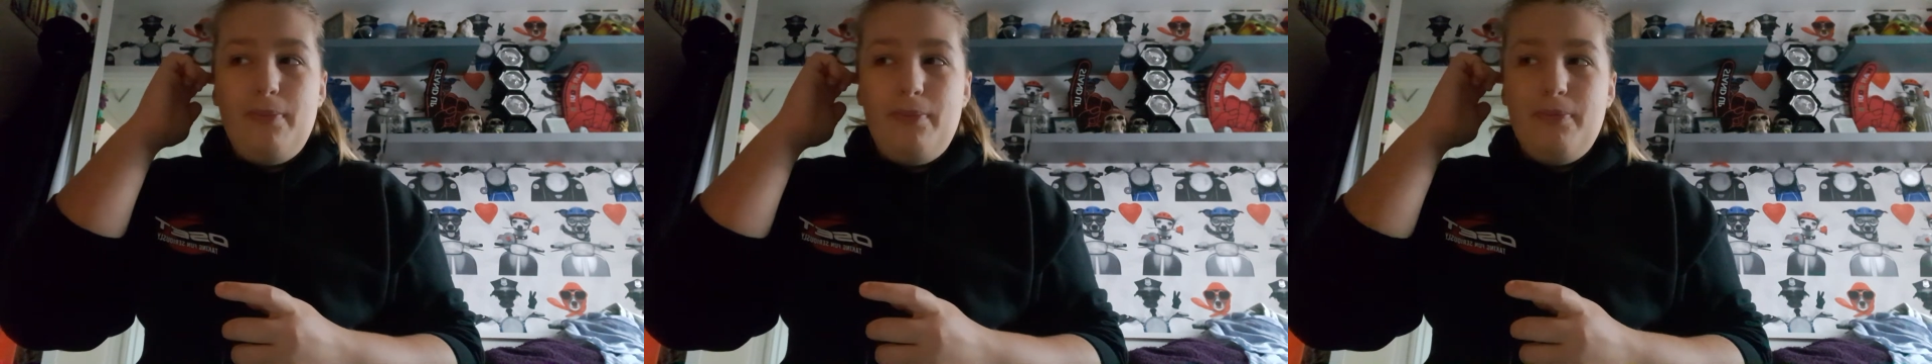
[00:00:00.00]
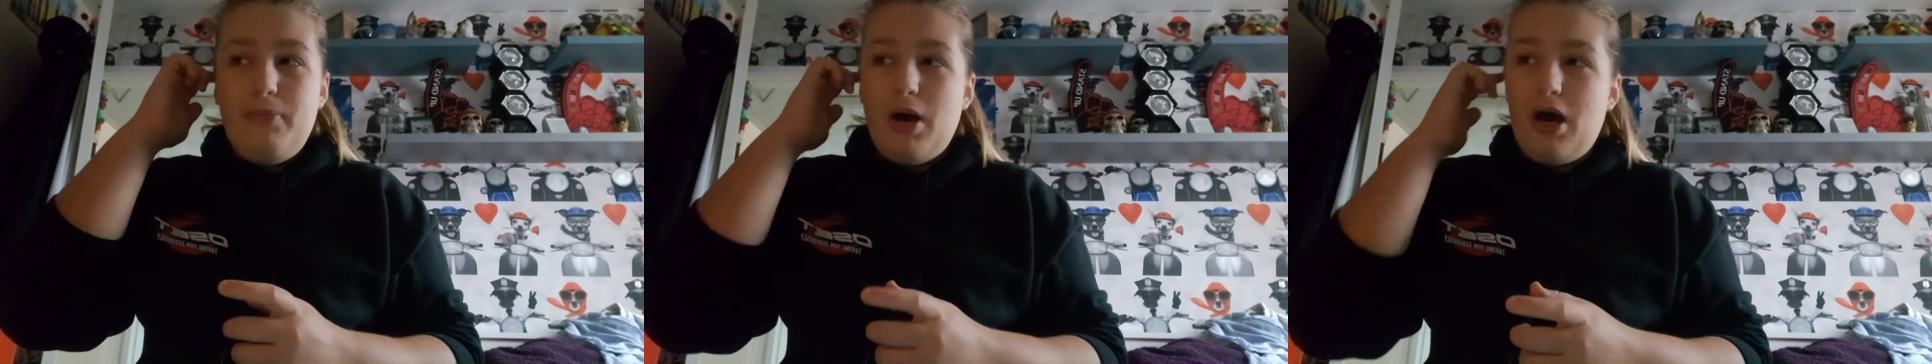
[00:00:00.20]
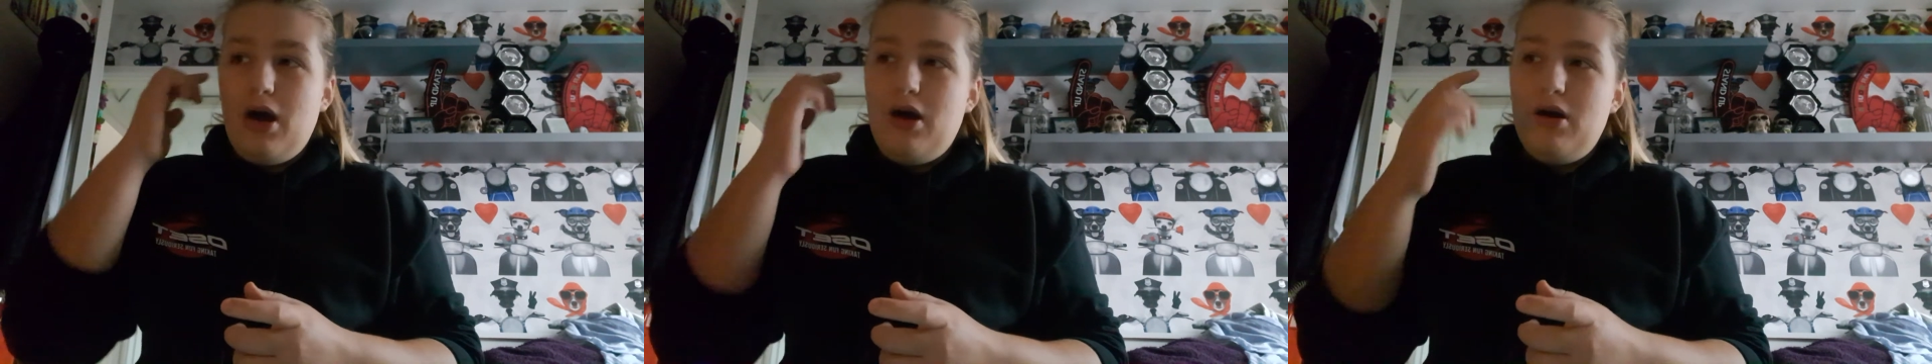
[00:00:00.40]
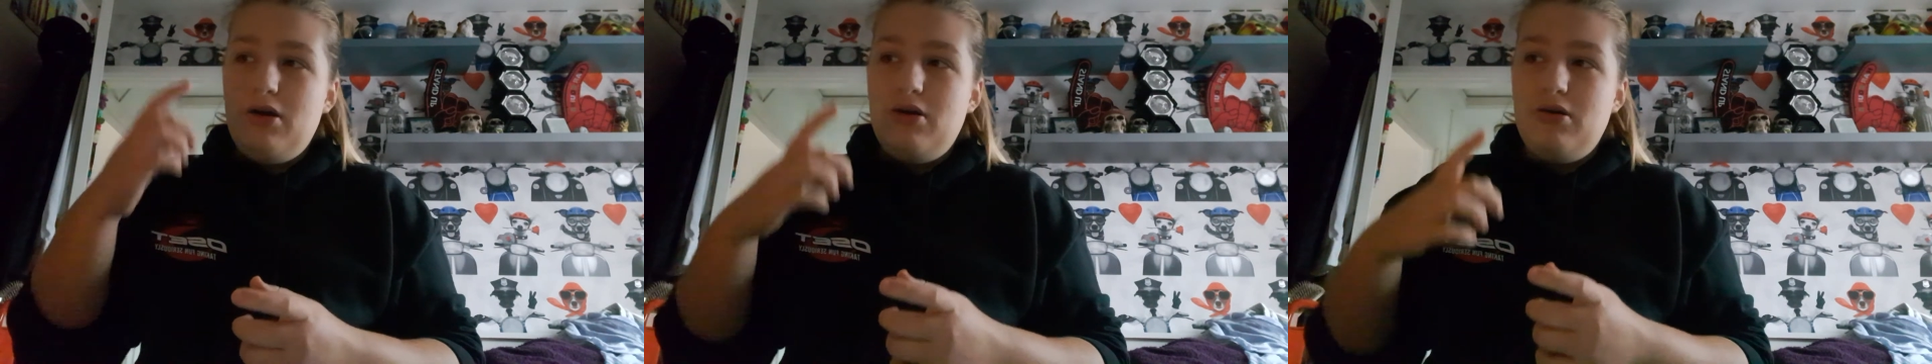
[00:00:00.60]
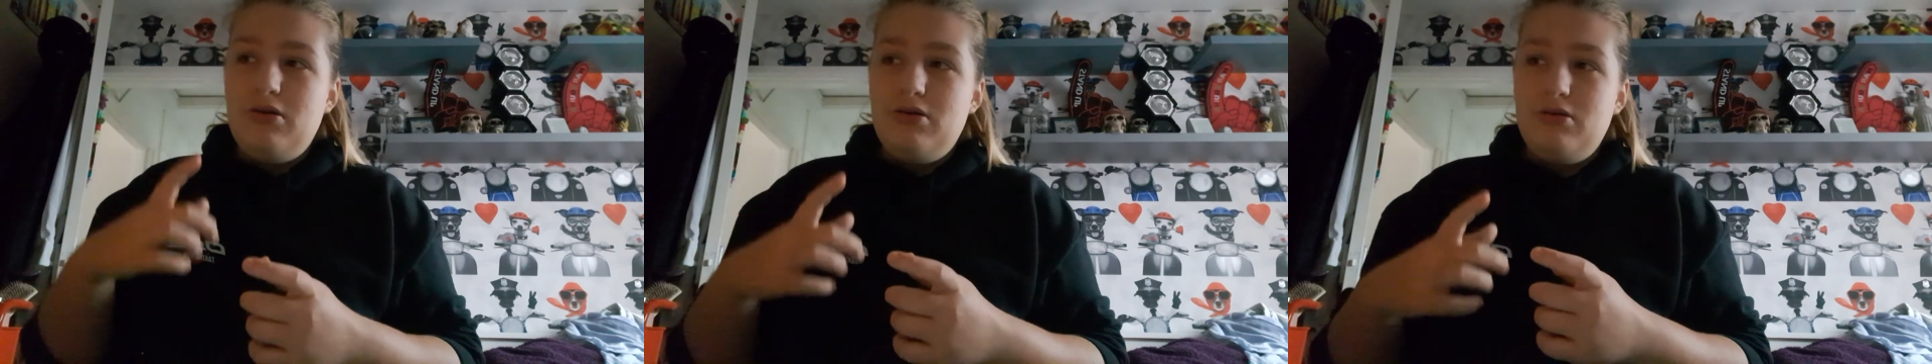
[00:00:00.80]
But
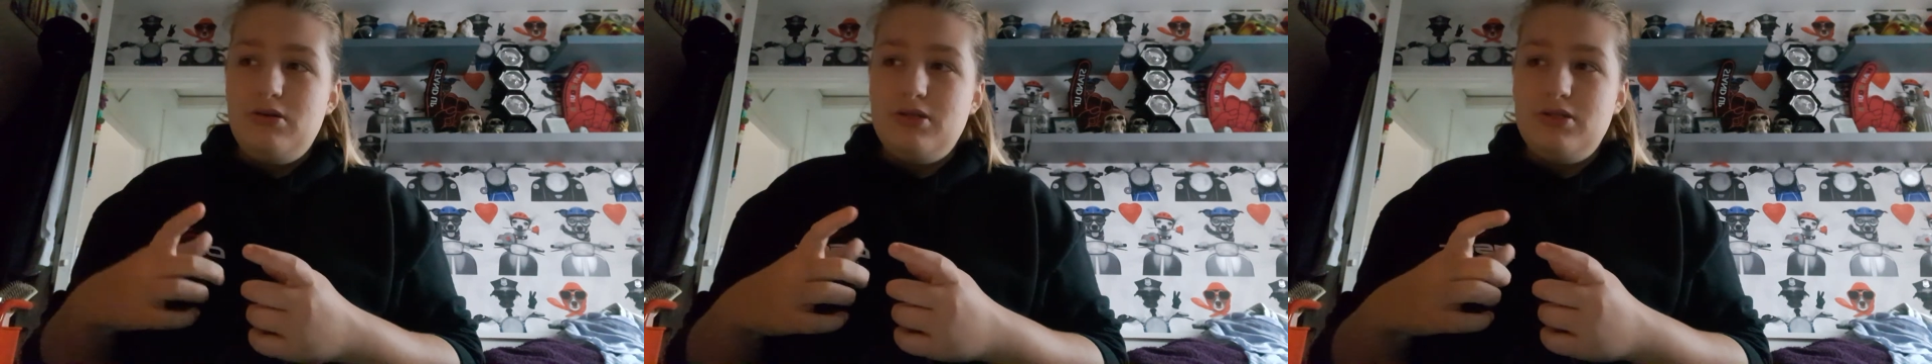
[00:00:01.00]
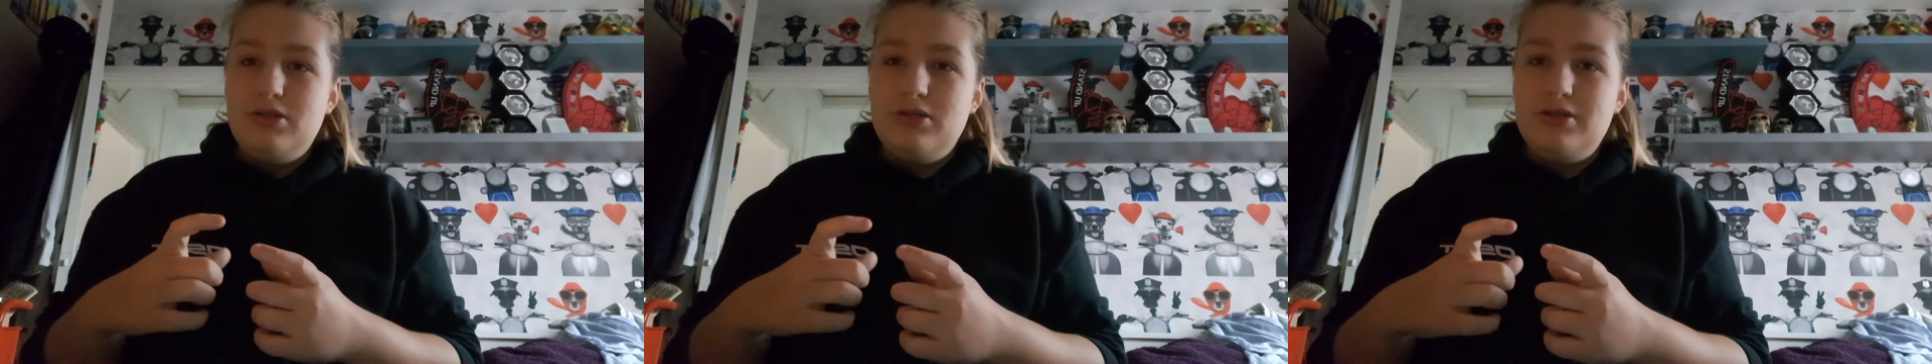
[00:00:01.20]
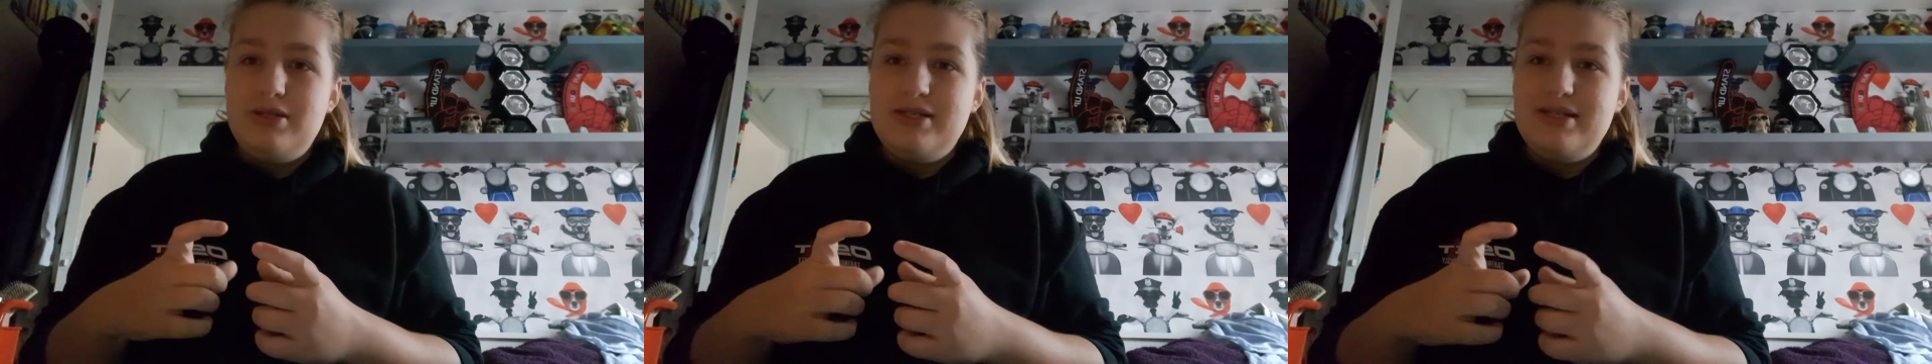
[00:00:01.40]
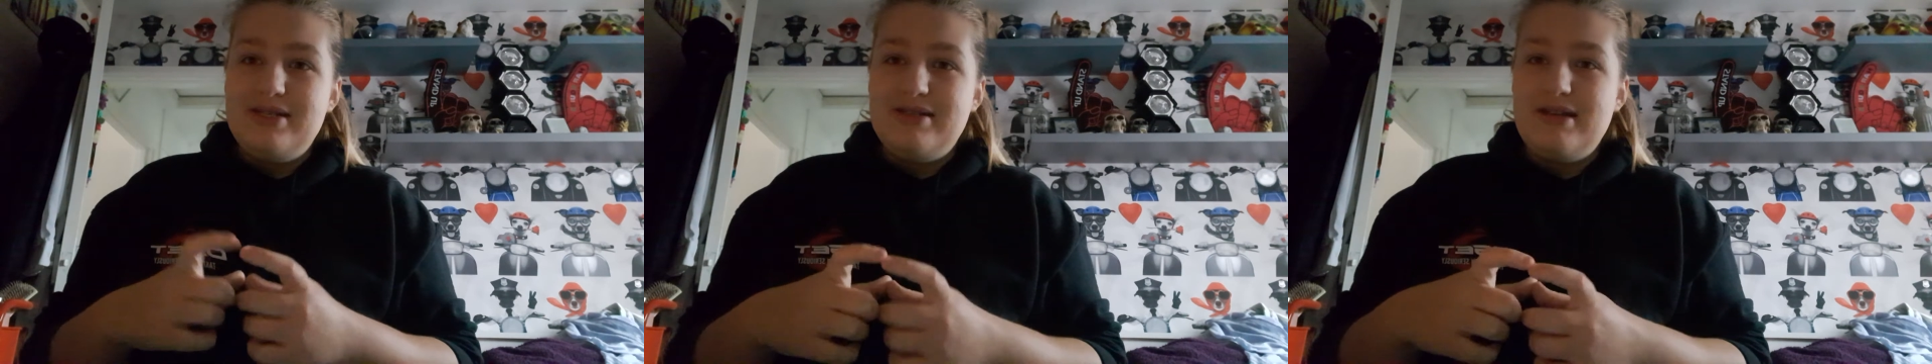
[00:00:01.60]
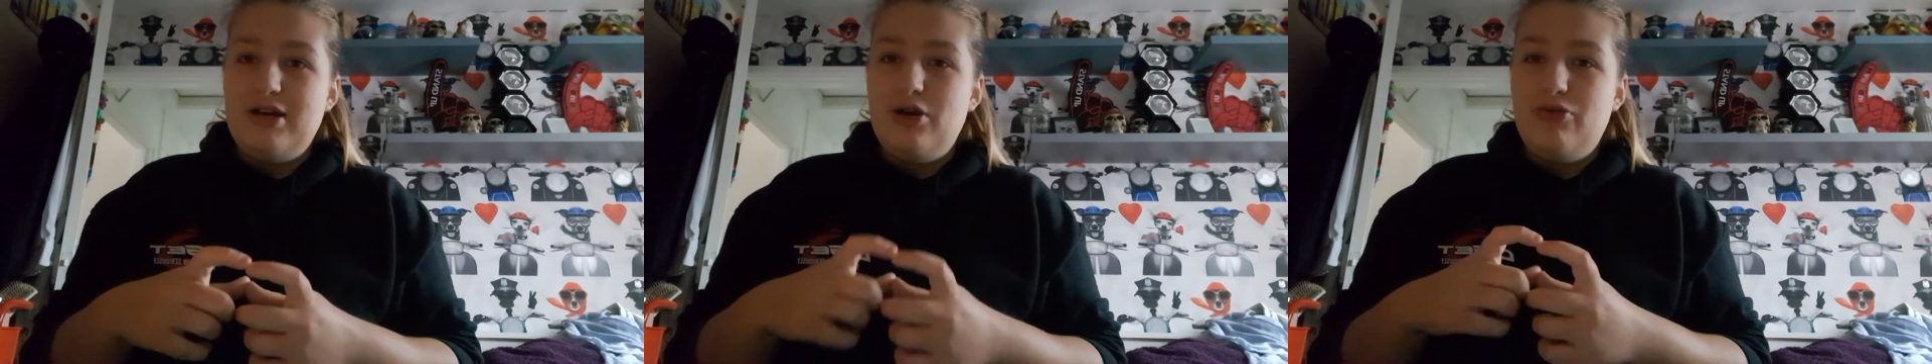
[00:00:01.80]

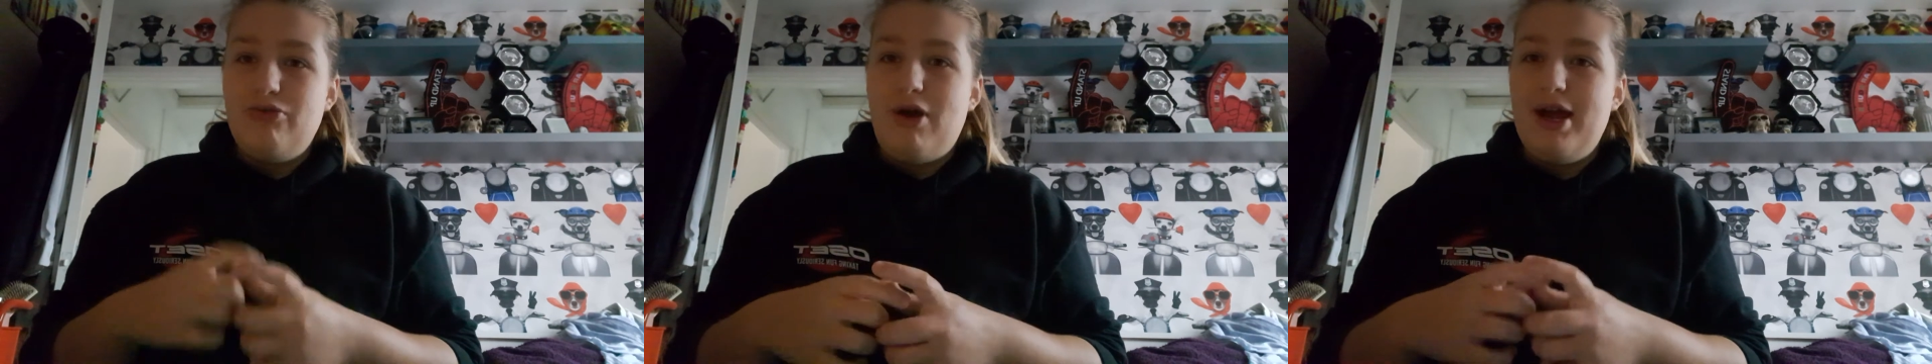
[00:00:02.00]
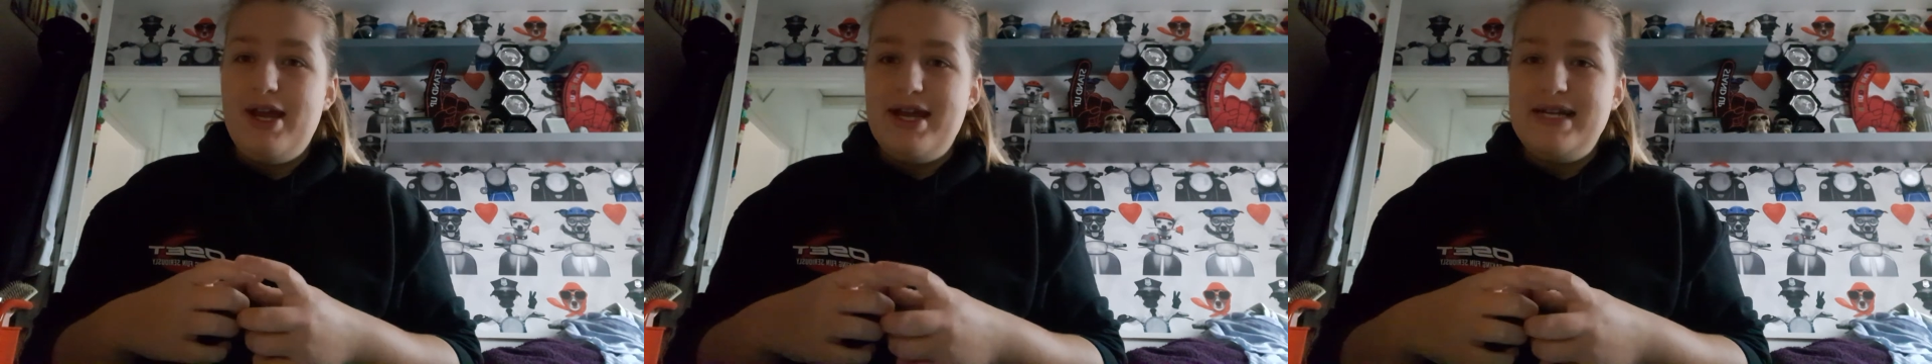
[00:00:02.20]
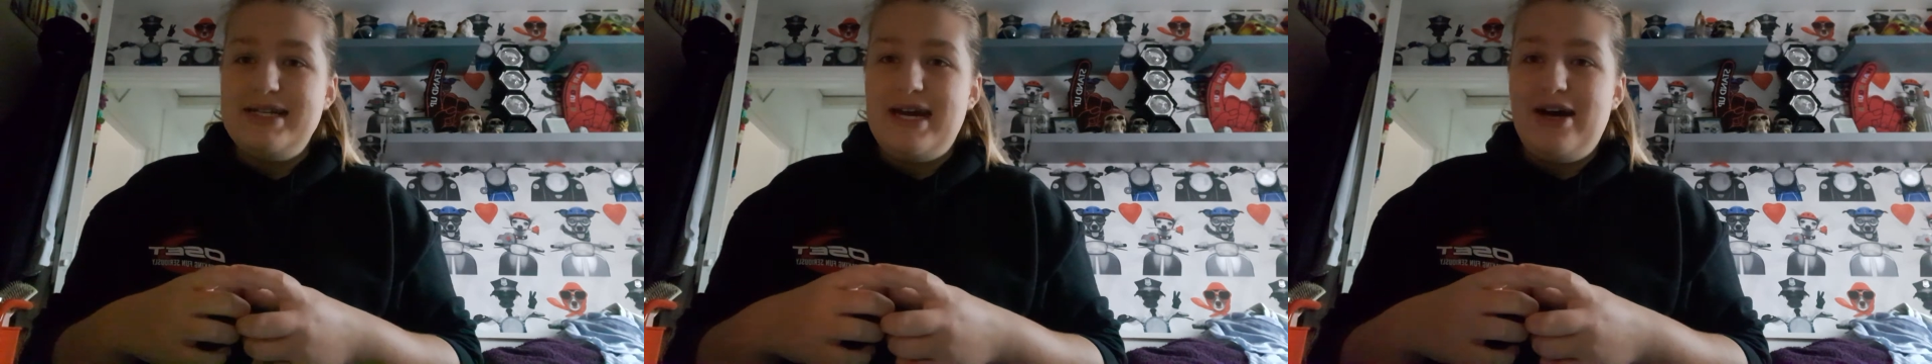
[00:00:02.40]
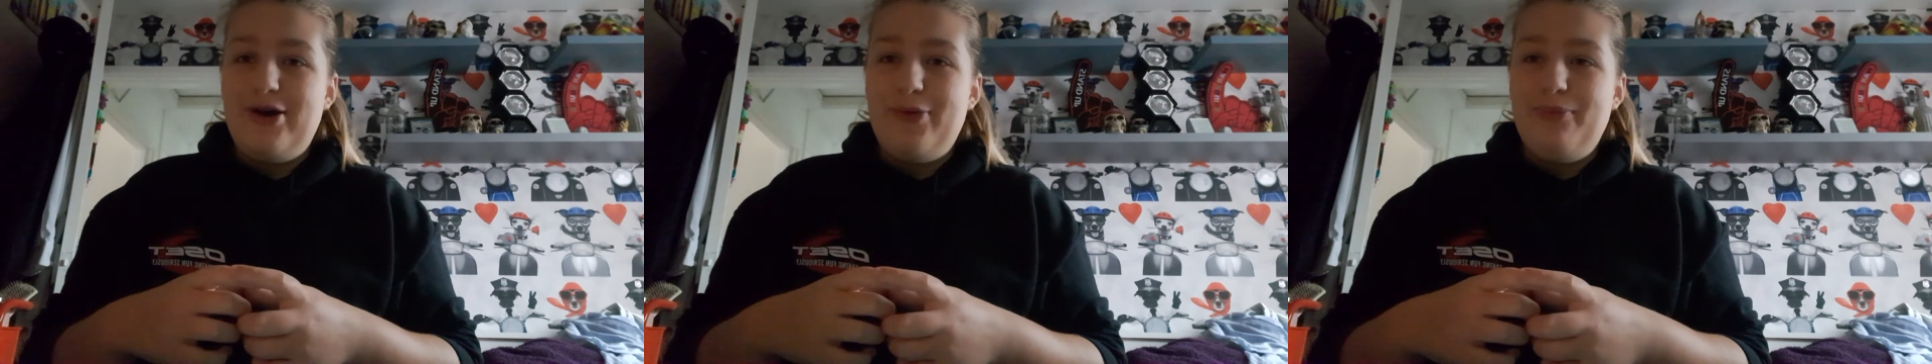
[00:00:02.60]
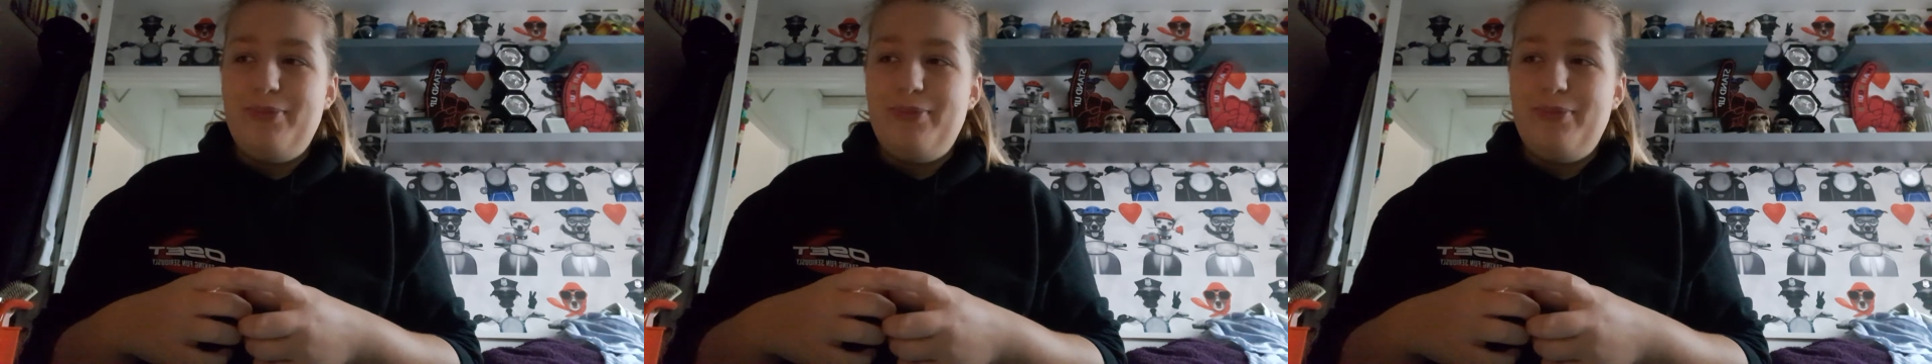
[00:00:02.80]
still write it down,